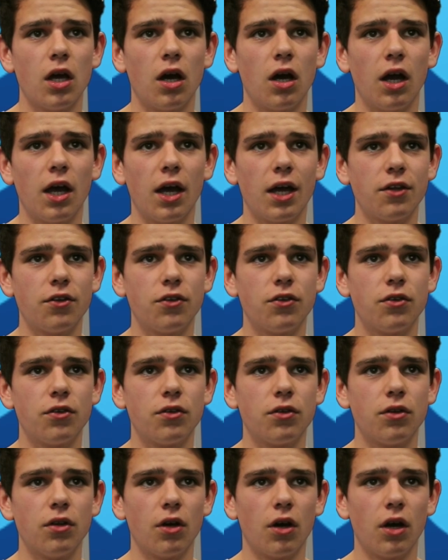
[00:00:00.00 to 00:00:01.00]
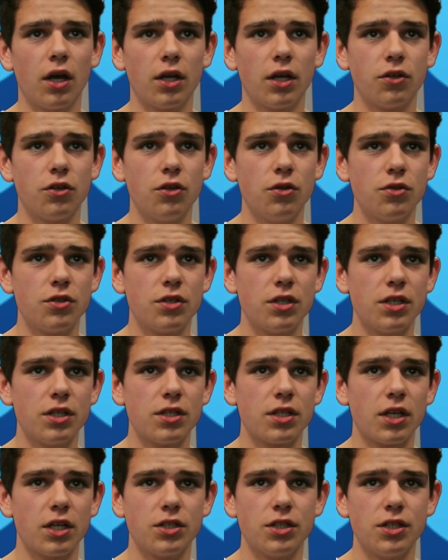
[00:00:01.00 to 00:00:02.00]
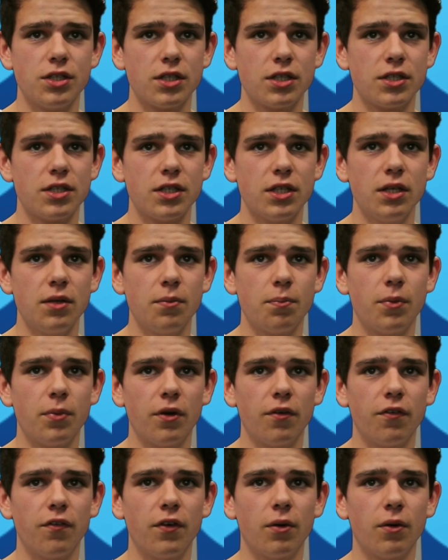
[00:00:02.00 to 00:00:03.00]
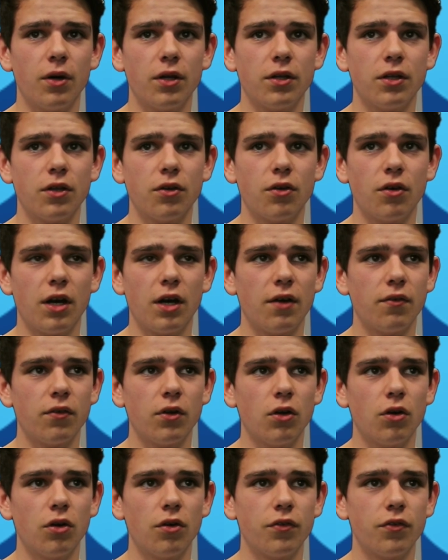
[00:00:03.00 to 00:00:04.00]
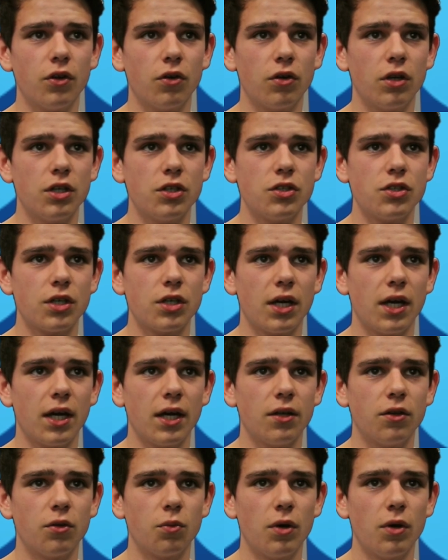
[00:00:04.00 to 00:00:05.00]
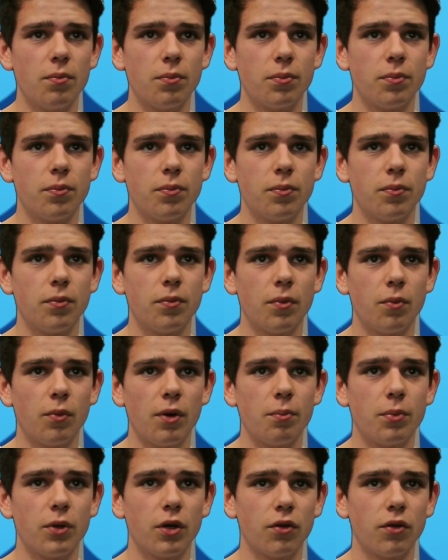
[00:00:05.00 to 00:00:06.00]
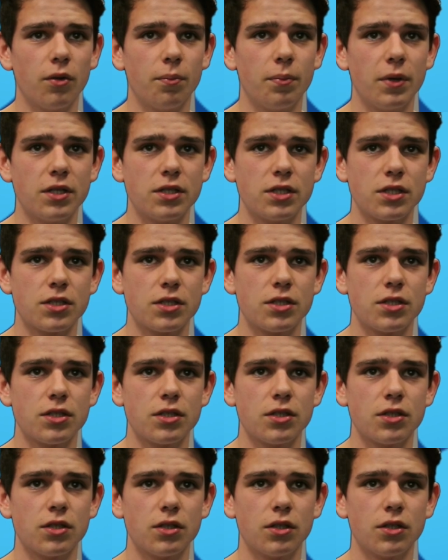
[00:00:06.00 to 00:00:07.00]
I had used this at GCSE but felt I did not have a lot of knowledge and went beyond the basics